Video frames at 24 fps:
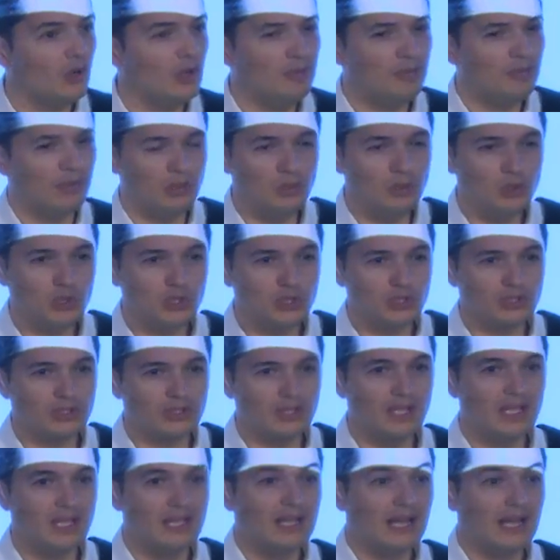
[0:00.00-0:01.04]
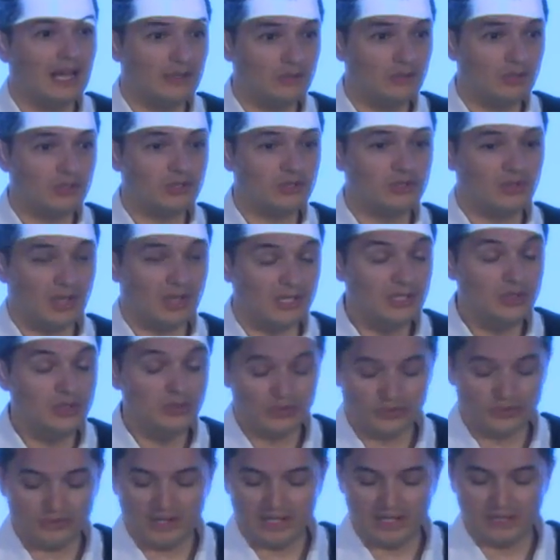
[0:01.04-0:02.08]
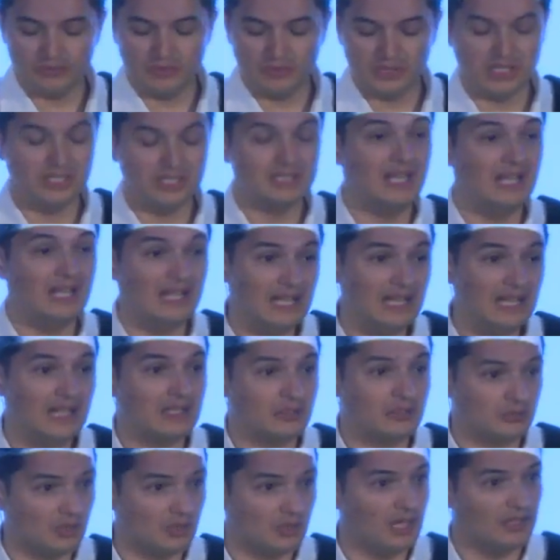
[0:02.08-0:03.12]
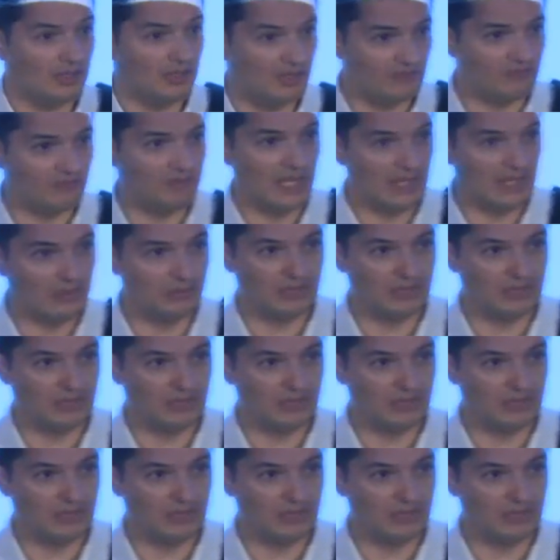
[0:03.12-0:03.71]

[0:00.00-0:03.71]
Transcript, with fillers: oil pollution, and also a new threat, which is the illegal trade of